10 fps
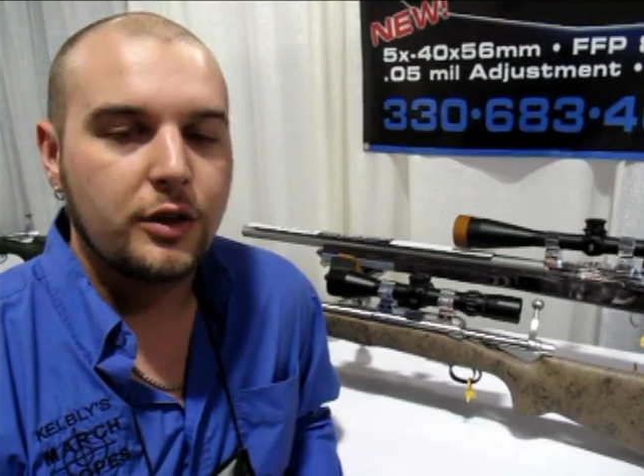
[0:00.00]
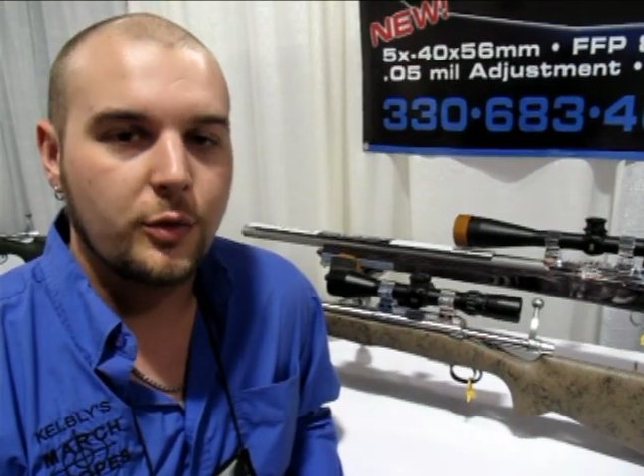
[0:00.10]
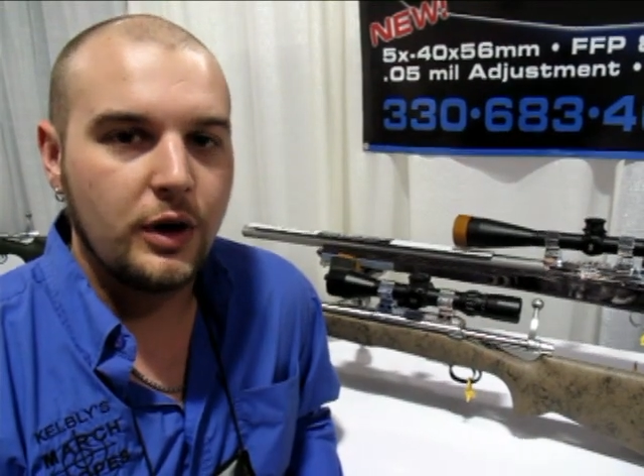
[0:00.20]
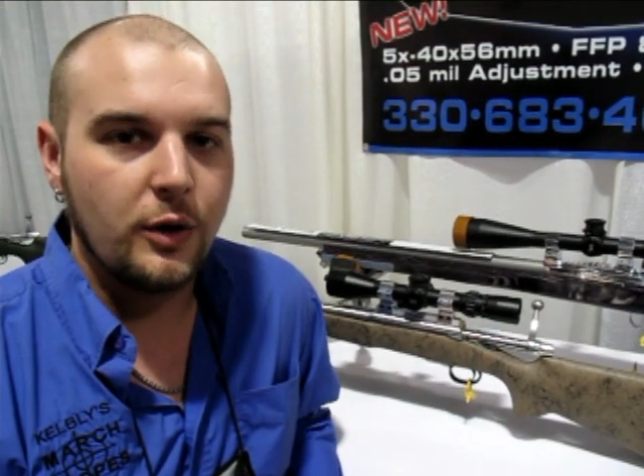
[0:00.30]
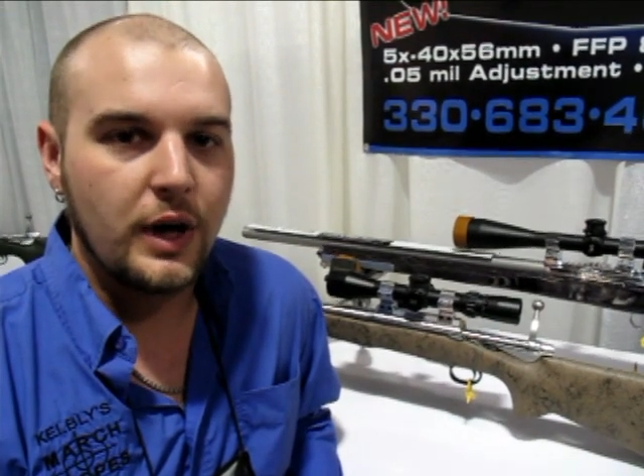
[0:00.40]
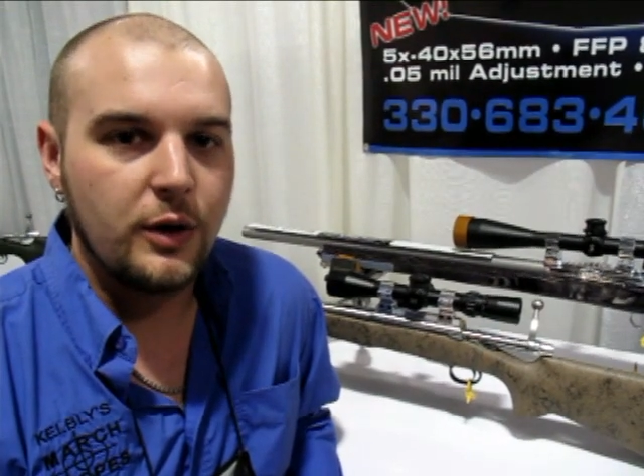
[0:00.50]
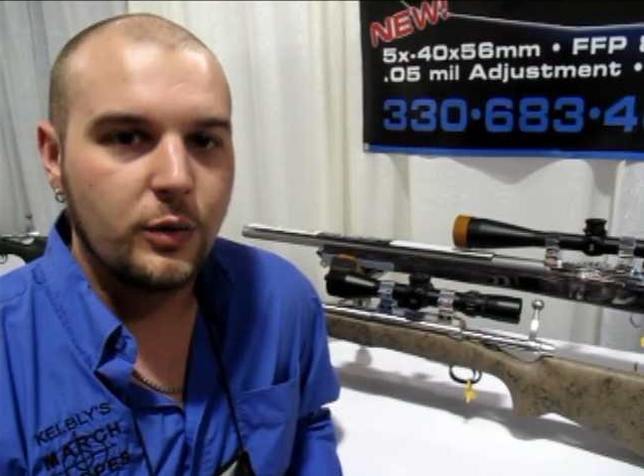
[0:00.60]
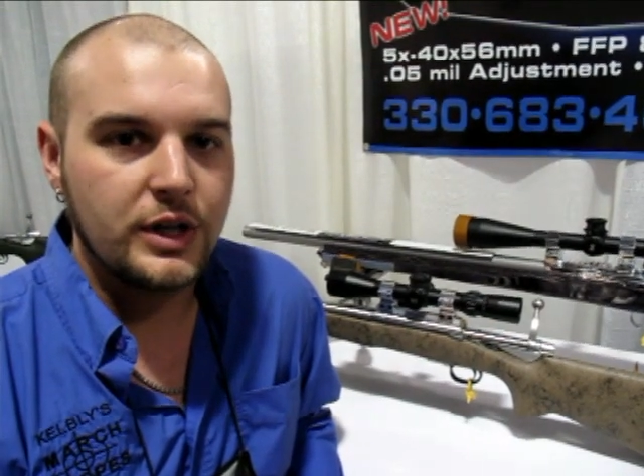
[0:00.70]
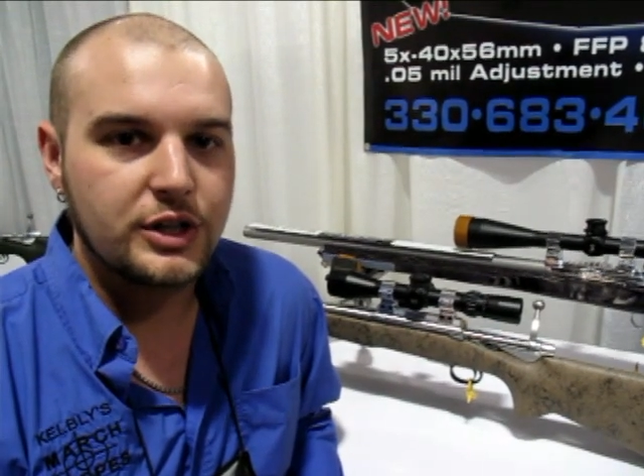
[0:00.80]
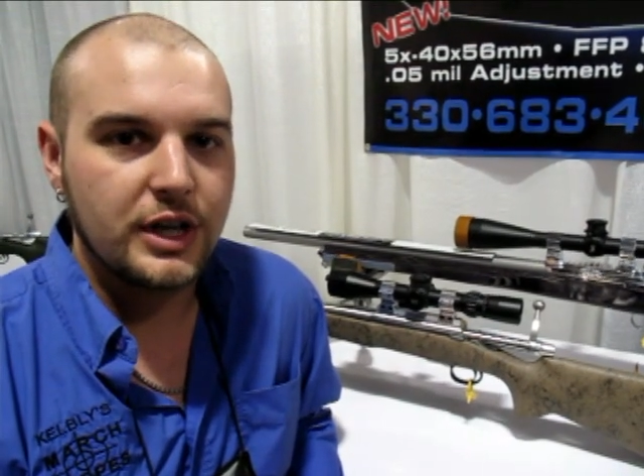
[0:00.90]
three oh eight
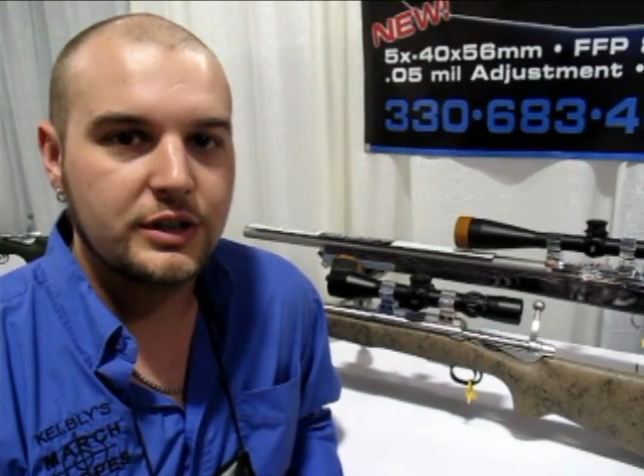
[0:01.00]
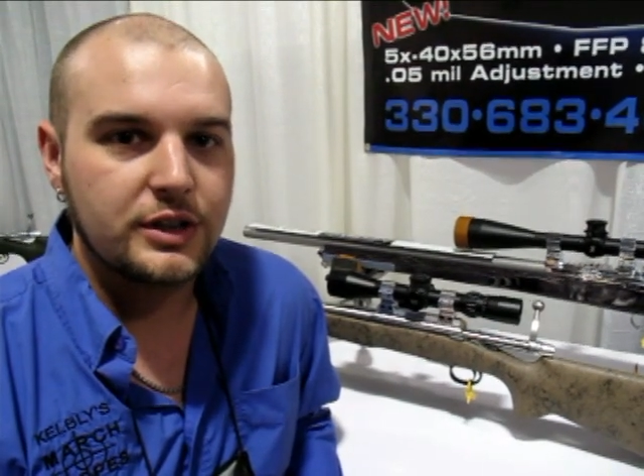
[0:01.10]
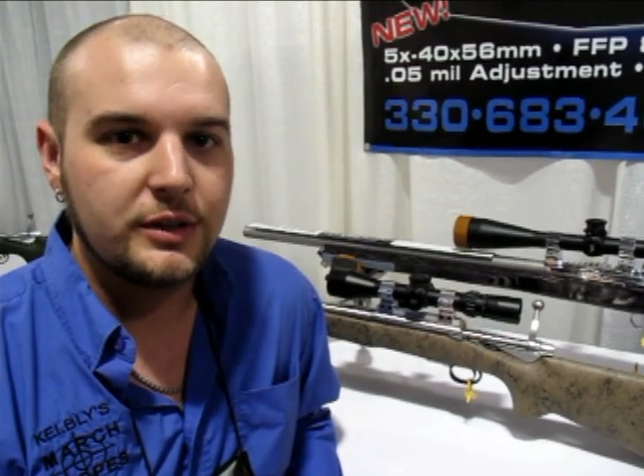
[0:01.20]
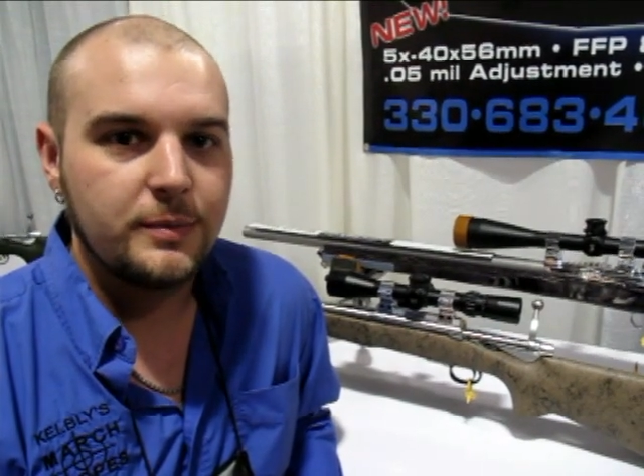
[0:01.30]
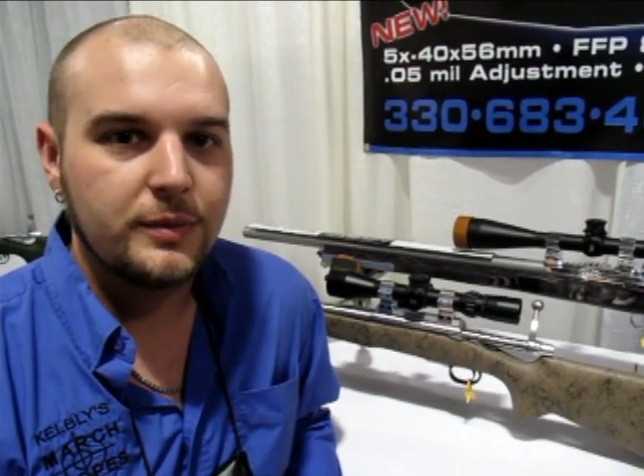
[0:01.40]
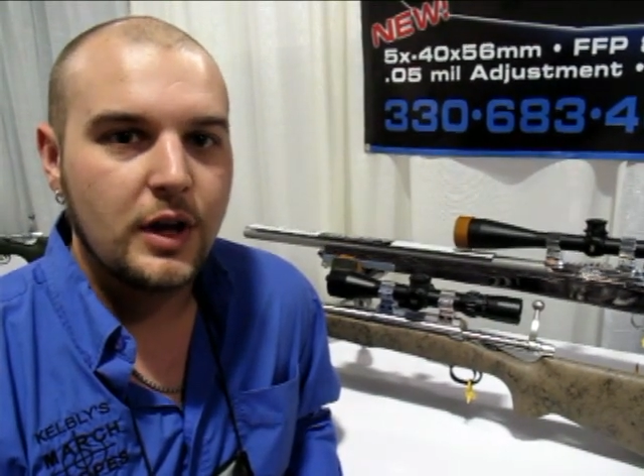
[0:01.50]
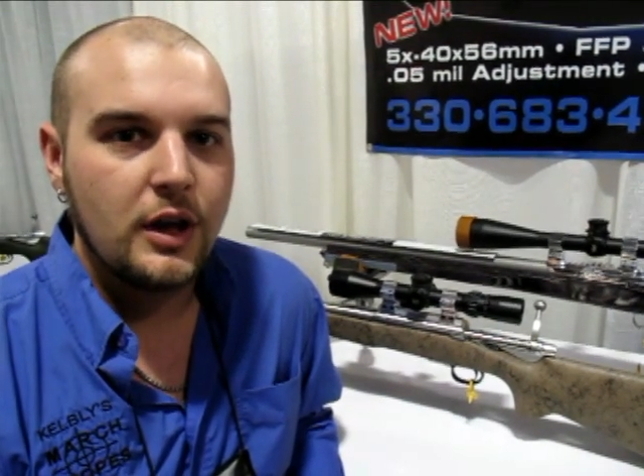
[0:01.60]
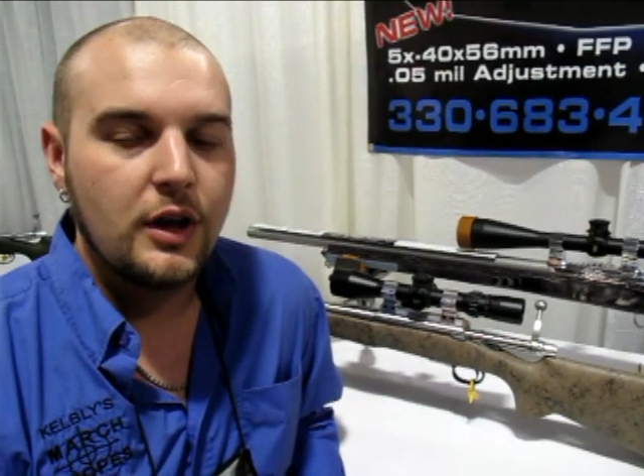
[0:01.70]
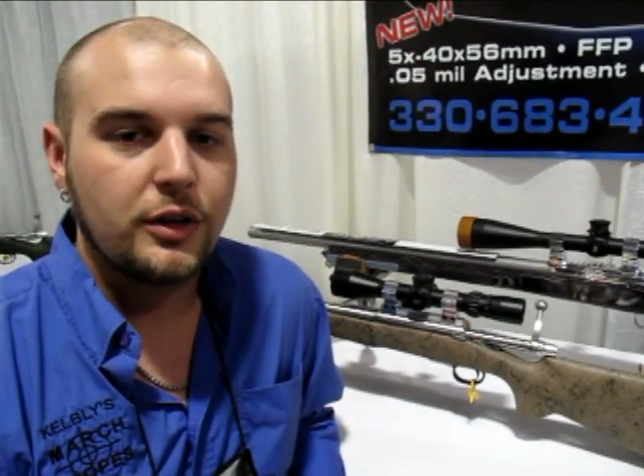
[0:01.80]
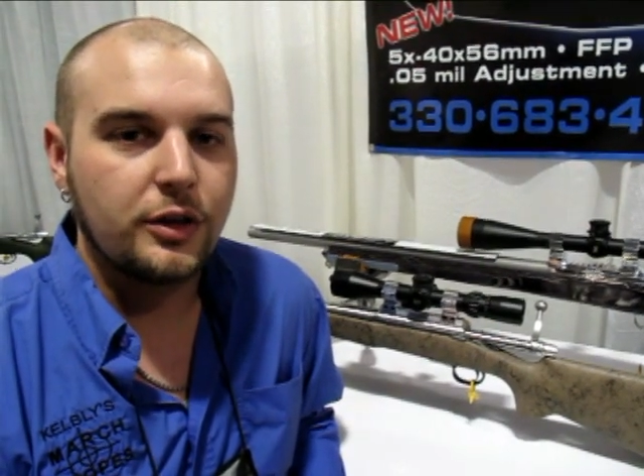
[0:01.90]
Winchester,
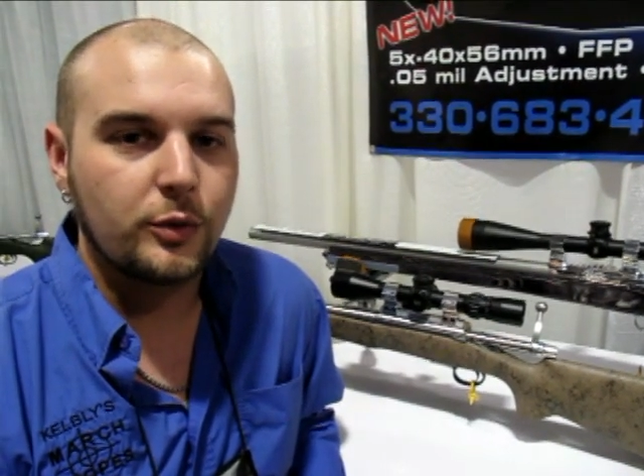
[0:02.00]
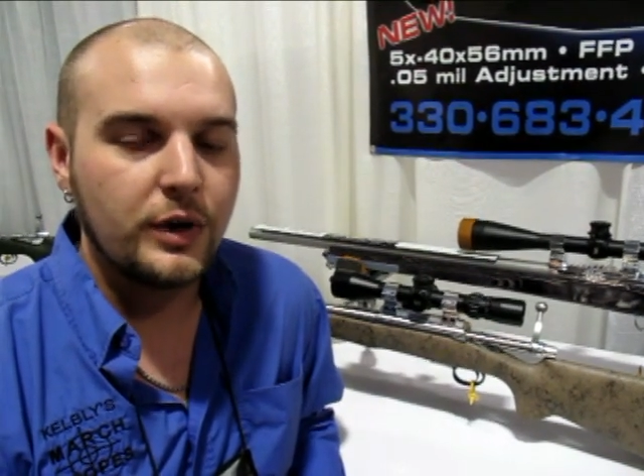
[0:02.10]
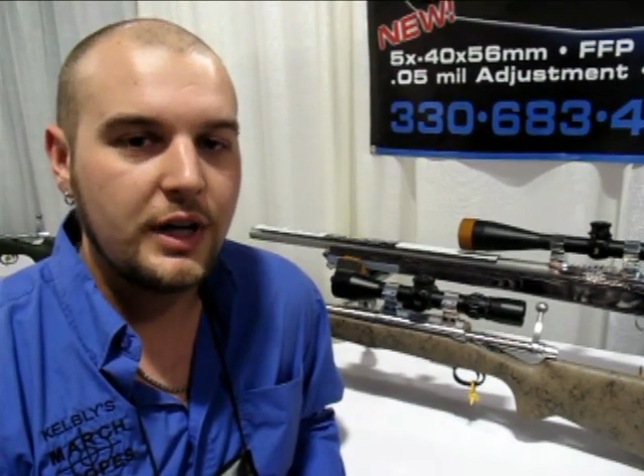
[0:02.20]
three